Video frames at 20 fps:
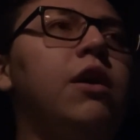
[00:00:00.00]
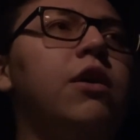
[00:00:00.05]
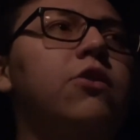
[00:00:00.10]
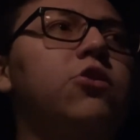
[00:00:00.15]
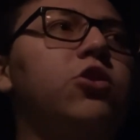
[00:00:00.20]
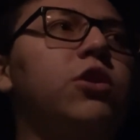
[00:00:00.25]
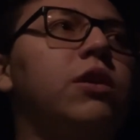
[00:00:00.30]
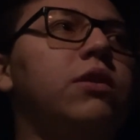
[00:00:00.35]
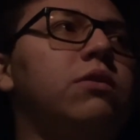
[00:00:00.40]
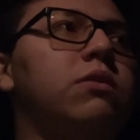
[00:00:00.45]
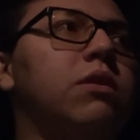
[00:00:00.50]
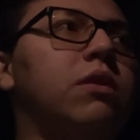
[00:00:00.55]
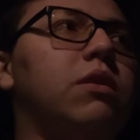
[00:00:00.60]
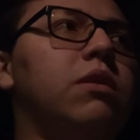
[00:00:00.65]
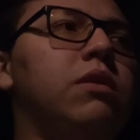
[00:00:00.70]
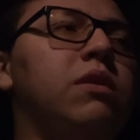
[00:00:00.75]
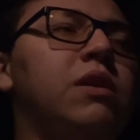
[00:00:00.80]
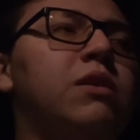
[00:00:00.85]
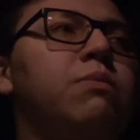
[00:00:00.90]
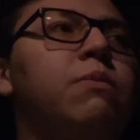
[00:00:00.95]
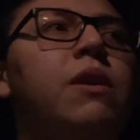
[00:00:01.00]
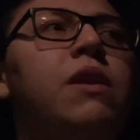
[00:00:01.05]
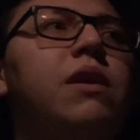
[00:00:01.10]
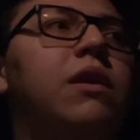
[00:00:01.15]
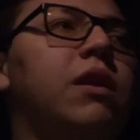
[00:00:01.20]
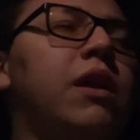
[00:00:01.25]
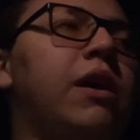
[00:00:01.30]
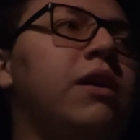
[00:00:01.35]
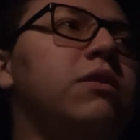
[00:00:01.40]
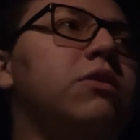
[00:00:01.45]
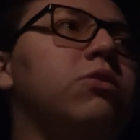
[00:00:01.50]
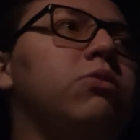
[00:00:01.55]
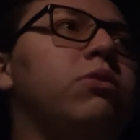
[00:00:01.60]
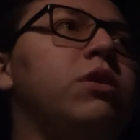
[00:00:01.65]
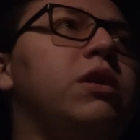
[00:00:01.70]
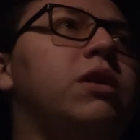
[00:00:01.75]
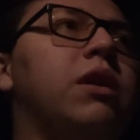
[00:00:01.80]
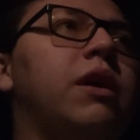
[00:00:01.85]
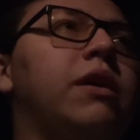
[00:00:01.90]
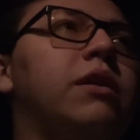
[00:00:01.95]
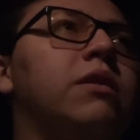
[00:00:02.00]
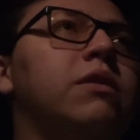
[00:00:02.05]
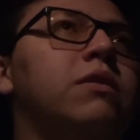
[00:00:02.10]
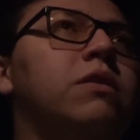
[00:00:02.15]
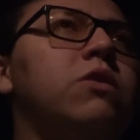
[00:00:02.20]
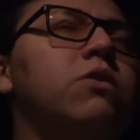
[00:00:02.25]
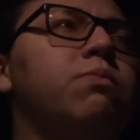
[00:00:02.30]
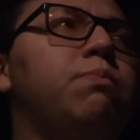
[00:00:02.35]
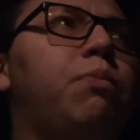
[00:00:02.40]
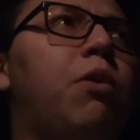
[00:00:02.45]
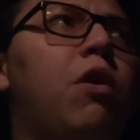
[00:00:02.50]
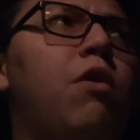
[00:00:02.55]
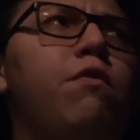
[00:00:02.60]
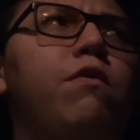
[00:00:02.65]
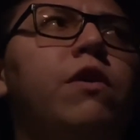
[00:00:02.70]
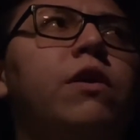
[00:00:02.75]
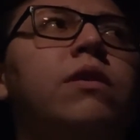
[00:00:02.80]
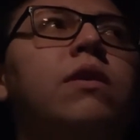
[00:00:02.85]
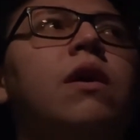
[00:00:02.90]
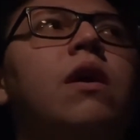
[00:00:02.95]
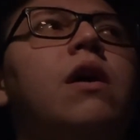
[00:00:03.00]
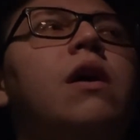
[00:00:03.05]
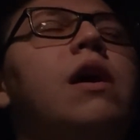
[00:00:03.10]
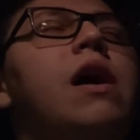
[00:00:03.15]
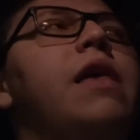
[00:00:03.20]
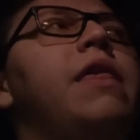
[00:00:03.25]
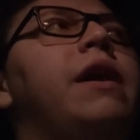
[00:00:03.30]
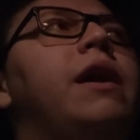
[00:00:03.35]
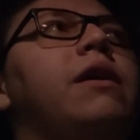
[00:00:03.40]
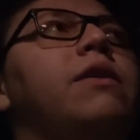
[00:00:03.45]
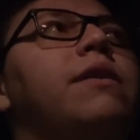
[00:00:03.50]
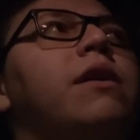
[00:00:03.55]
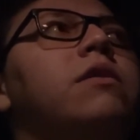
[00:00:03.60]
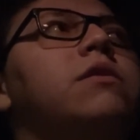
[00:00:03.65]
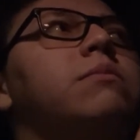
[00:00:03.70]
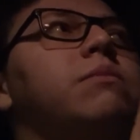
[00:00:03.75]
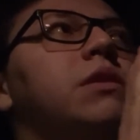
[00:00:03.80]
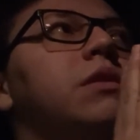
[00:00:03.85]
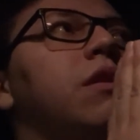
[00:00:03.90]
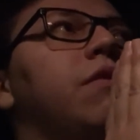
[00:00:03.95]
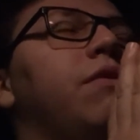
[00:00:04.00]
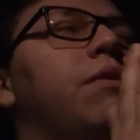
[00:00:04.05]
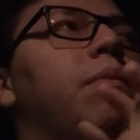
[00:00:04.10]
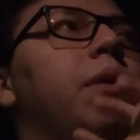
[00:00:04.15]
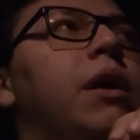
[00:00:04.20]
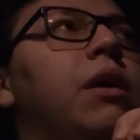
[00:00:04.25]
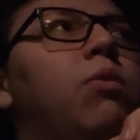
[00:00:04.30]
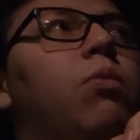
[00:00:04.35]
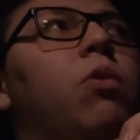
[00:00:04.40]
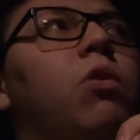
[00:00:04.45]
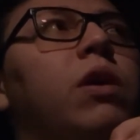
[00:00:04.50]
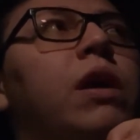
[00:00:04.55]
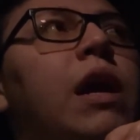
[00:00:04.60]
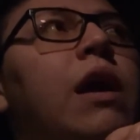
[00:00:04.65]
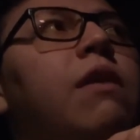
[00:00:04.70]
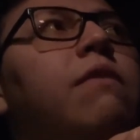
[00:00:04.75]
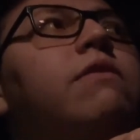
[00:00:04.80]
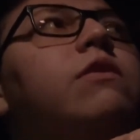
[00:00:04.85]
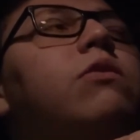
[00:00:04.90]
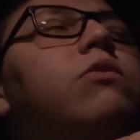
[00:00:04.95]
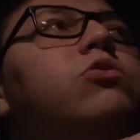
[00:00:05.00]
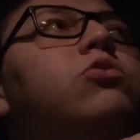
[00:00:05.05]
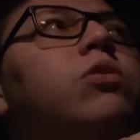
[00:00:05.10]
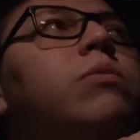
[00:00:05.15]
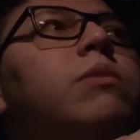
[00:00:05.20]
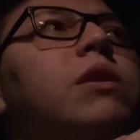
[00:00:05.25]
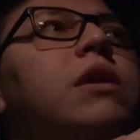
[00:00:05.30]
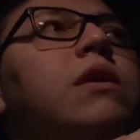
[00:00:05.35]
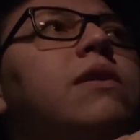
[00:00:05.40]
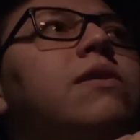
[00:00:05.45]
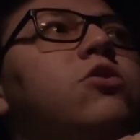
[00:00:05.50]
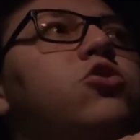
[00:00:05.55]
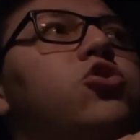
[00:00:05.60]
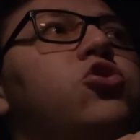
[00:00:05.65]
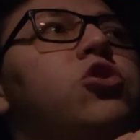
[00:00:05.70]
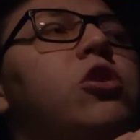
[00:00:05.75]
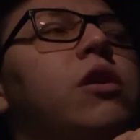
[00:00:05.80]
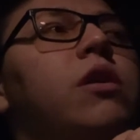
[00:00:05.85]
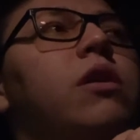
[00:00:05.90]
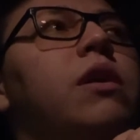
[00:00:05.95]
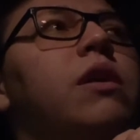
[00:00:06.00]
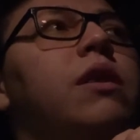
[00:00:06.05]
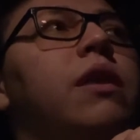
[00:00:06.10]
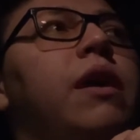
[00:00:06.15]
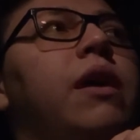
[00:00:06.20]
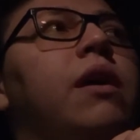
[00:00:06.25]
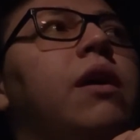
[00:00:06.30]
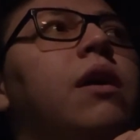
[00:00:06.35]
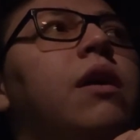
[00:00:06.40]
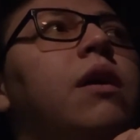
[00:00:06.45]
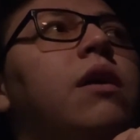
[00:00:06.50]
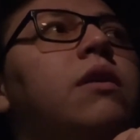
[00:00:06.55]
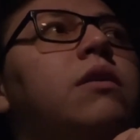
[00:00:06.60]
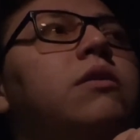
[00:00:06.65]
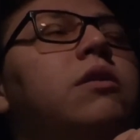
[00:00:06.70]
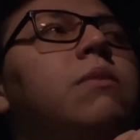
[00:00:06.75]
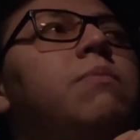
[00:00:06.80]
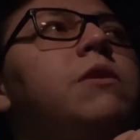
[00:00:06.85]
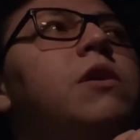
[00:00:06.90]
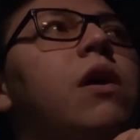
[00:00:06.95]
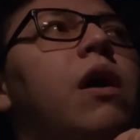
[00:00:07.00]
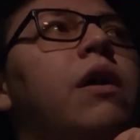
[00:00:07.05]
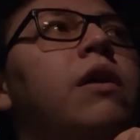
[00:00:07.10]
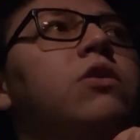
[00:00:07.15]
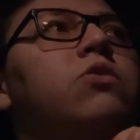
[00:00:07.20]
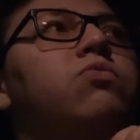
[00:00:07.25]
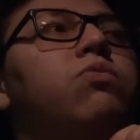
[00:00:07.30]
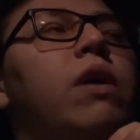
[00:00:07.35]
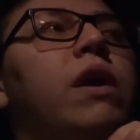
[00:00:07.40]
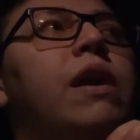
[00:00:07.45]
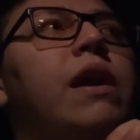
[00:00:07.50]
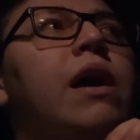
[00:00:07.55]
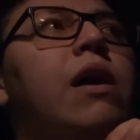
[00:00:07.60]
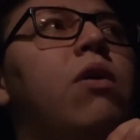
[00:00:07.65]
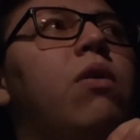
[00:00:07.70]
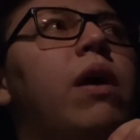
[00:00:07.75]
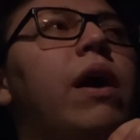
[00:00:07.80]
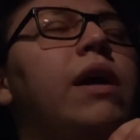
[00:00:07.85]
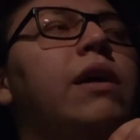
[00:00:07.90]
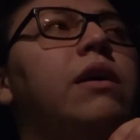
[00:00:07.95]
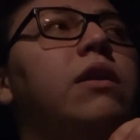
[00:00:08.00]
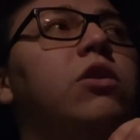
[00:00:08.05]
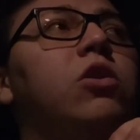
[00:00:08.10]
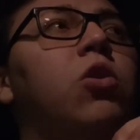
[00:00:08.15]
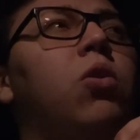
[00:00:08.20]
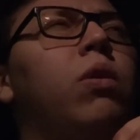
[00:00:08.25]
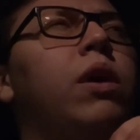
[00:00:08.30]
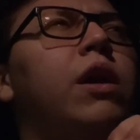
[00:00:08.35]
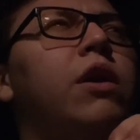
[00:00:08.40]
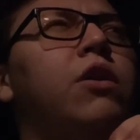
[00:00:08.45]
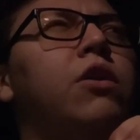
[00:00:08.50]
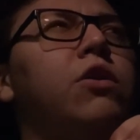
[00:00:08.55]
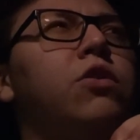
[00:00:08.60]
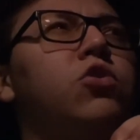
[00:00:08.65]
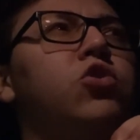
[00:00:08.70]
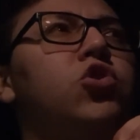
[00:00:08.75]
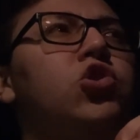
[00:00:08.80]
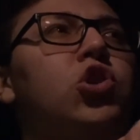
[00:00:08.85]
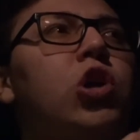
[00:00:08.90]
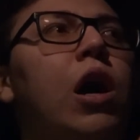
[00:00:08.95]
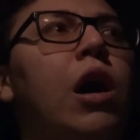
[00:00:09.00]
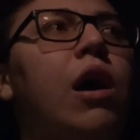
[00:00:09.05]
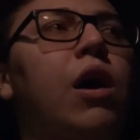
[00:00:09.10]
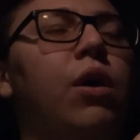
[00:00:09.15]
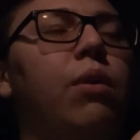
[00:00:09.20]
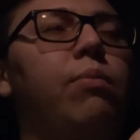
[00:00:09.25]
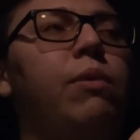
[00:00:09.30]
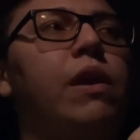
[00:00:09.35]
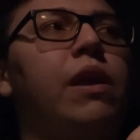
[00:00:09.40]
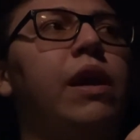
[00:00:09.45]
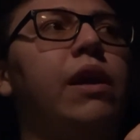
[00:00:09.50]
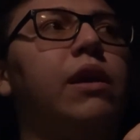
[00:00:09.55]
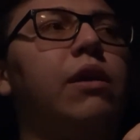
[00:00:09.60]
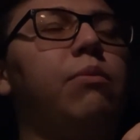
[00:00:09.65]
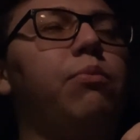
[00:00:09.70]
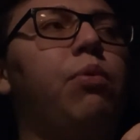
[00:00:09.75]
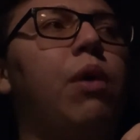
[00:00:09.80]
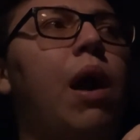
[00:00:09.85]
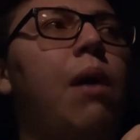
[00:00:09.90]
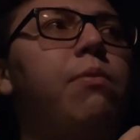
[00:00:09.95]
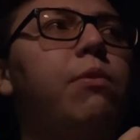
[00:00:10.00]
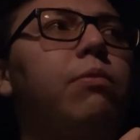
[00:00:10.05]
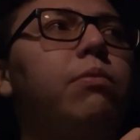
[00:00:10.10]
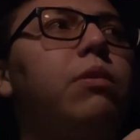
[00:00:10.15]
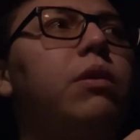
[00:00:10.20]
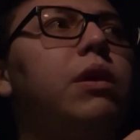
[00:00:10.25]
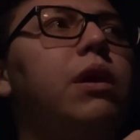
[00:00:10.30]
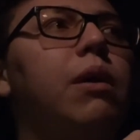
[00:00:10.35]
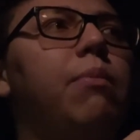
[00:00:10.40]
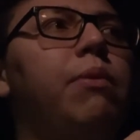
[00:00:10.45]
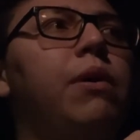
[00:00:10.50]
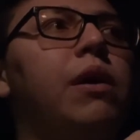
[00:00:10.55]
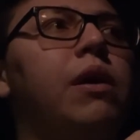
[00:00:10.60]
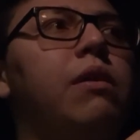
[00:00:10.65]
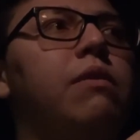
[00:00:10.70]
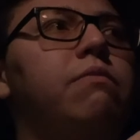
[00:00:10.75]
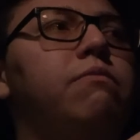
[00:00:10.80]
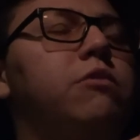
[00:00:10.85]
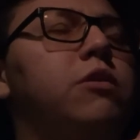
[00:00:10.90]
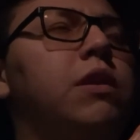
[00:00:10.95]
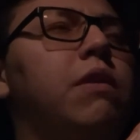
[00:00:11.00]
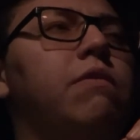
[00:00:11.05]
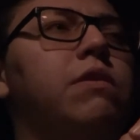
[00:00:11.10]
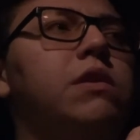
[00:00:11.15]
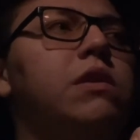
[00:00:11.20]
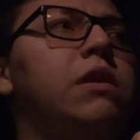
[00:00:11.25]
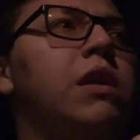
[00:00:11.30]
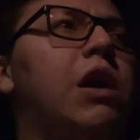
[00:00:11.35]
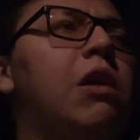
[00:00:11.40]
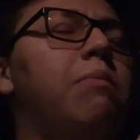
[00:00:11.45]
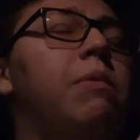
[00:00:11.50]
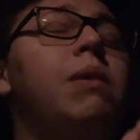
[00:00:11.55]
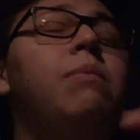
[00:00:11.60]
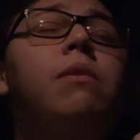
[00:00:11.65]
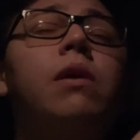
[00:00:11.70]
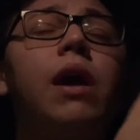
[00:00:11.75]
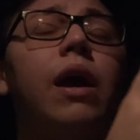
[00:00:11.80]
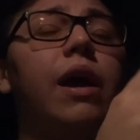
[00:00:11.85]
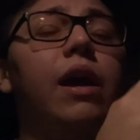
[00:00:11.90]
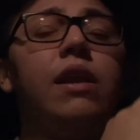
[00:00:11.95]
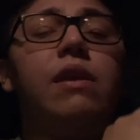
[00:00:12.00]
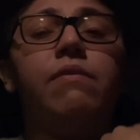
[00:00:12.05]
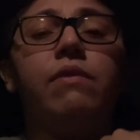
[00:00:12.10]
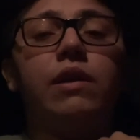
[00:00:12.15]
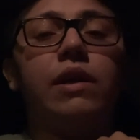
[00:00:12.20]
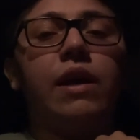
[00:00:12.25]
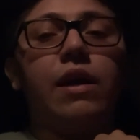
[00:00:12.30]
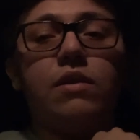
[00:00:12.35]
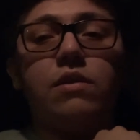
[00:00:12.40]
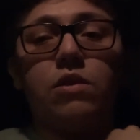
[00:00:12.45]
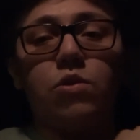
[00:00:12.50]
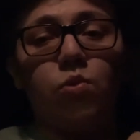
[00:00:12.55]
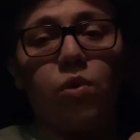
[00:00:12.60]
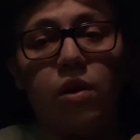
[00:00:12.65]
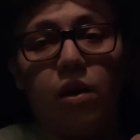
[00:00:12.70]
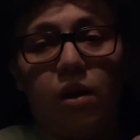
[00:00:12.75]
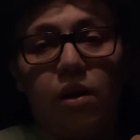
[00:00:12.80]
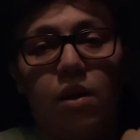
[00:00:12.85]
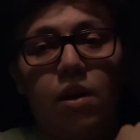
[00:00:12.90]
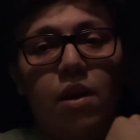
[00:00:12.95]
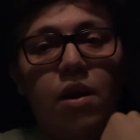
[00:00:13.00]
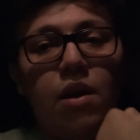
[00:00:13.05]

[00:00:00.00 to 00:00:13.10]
She has this many clients a week. Like, this is perfect. And then I thought to myself, I'm like, well, Gary Vee always told me to eat shit. And like, to be honest, right now, I can go get another job and I can probably get paid 17 an hour. Maybe I can even get to 20.